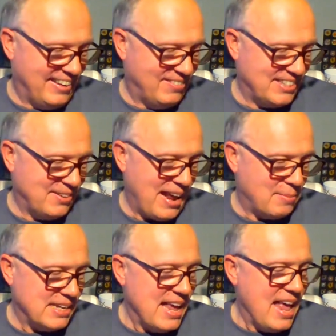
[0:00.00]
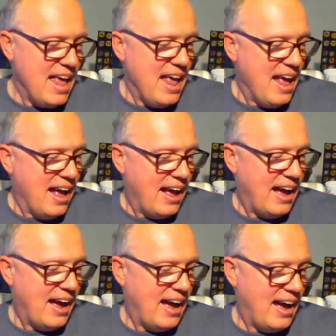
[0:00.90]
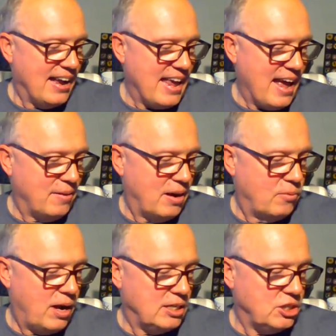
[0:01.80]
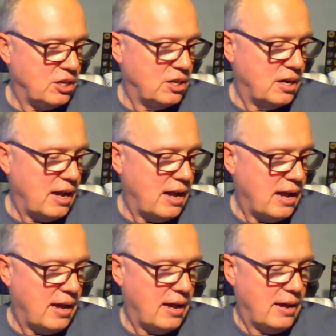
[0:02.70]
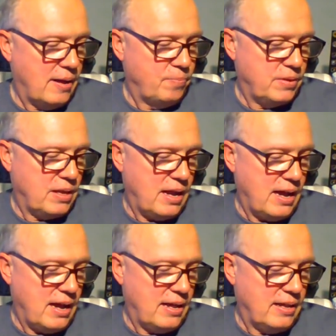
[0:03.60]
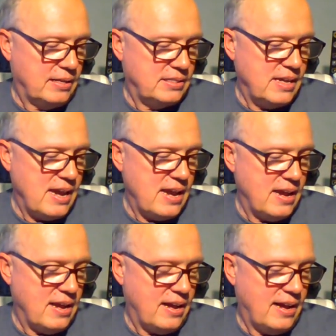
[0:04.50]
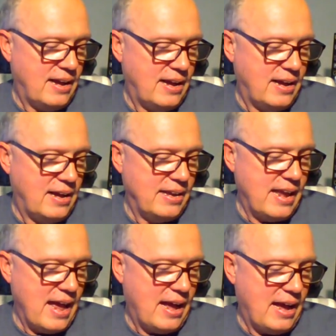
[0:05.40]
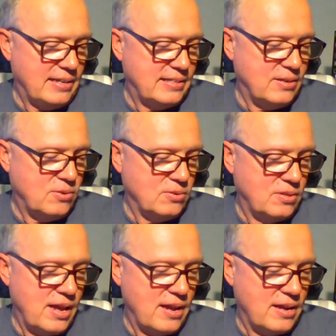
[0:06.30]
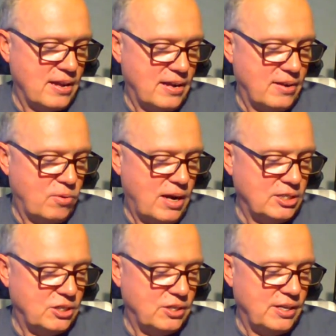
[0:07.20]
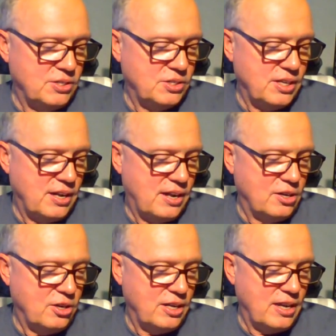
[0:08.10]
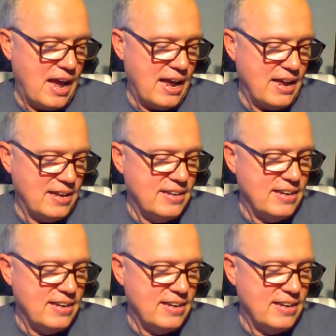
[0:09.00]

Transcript: We'll see what happens. Roger. Let's see. I don't think Roger is a good guy.